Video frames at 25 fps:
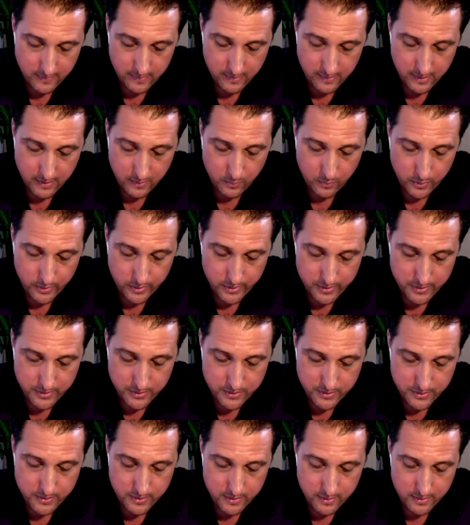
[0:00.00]
It
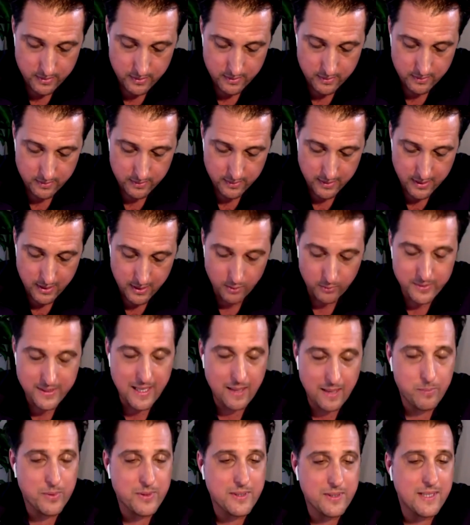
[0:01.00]
was, you know,
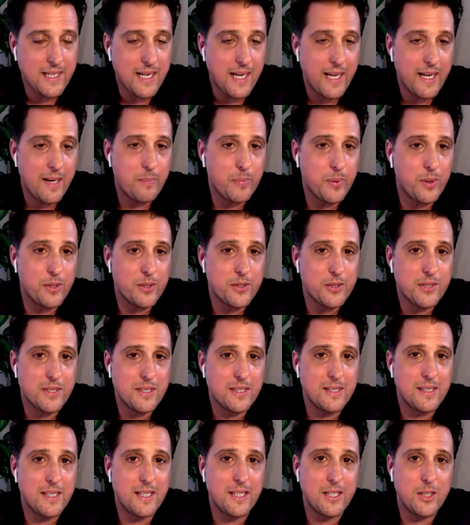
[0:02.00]
Deborah's the kind of
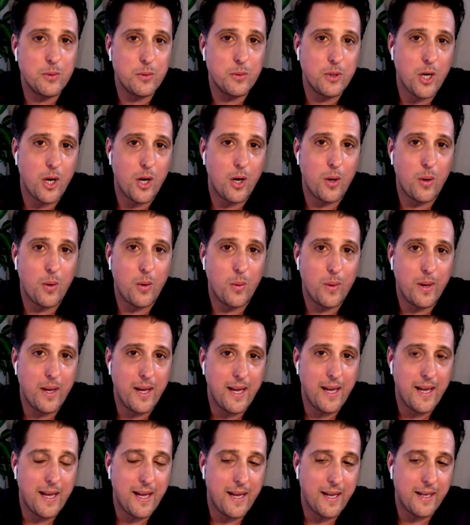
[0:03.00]
person that you go
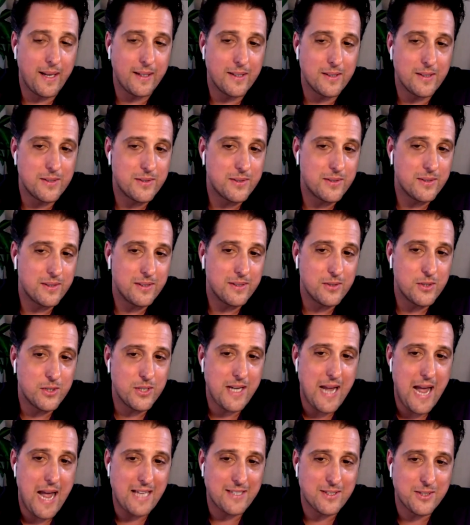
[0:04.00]
and
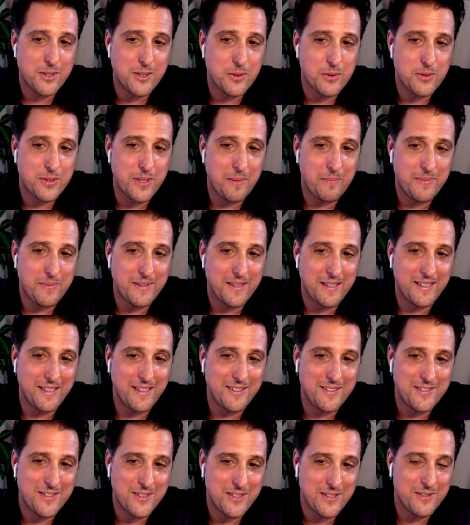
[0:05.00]
she asks you something
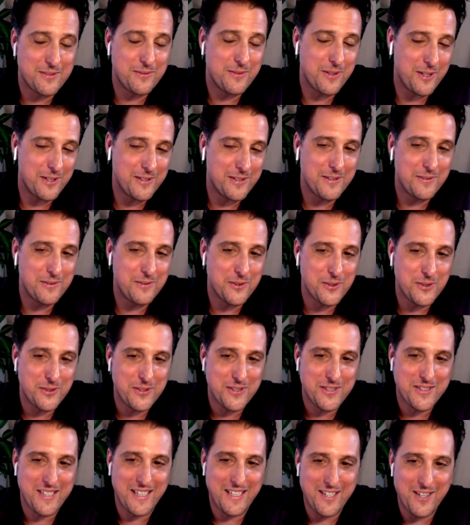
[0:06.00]
and she's very difficult to
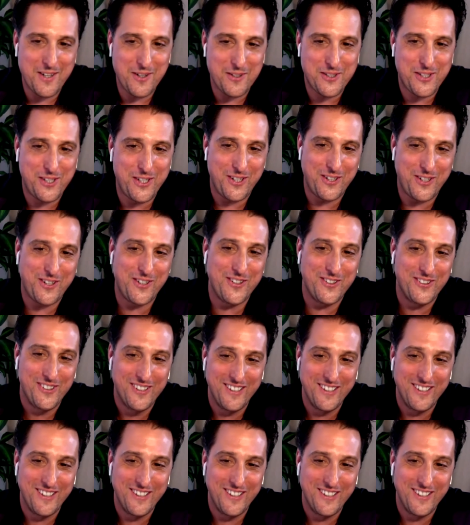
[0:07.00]
say no to.